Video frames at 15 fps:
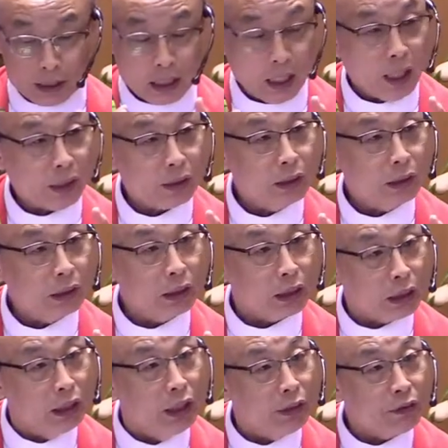God
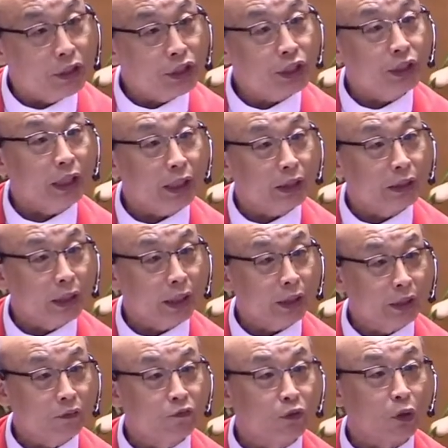clearly stated that
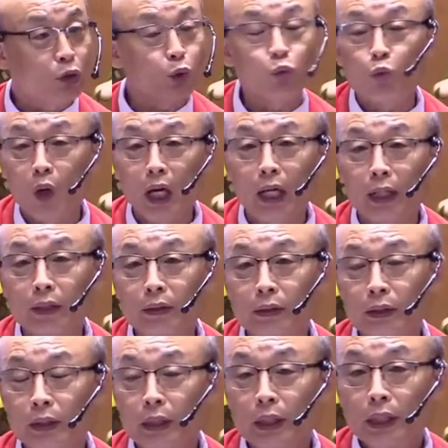in verse 1,